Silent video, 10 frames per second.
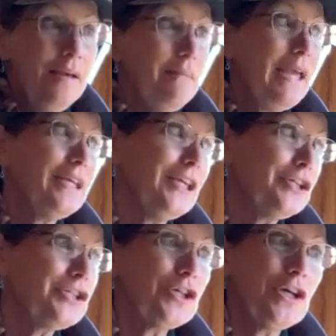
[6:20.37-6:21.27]
making
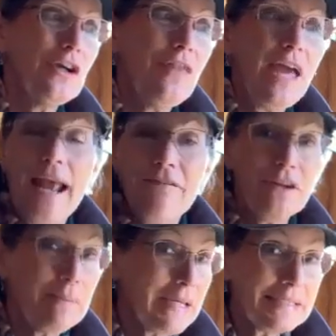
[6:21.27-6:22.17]
sure that
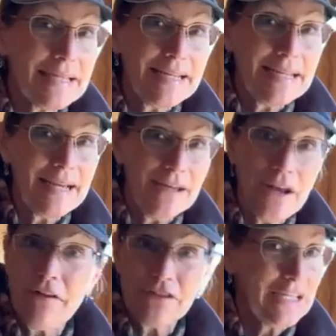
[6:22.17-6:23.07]
everybody's getting
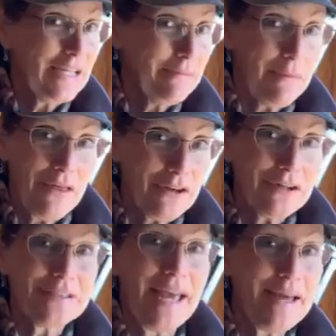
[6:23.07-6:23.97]
enough to eat,
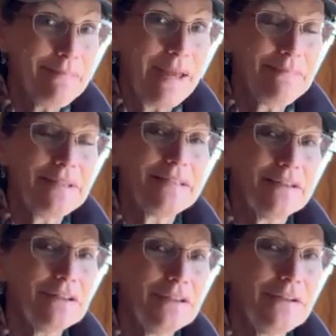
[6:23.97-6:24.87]
mothers and babies
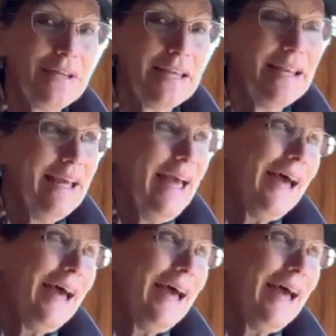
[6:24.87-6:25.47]
included.